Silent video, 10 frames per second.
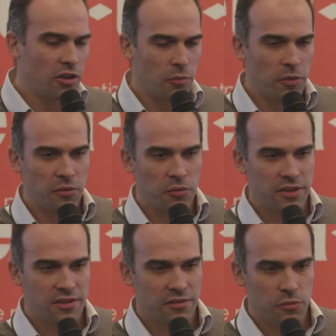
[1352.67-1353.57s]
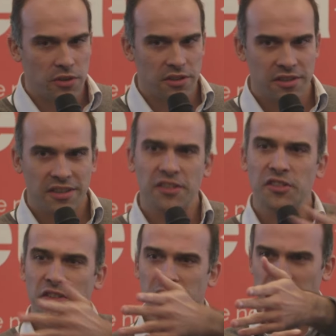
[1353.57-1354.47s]
economy
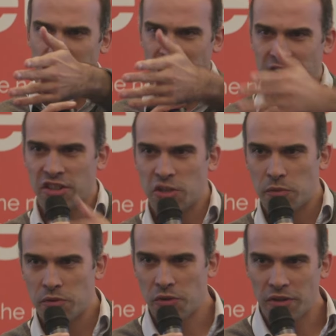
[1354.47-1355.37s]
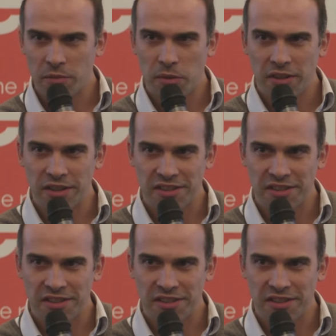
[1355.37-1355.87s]
and Jasper talked about it.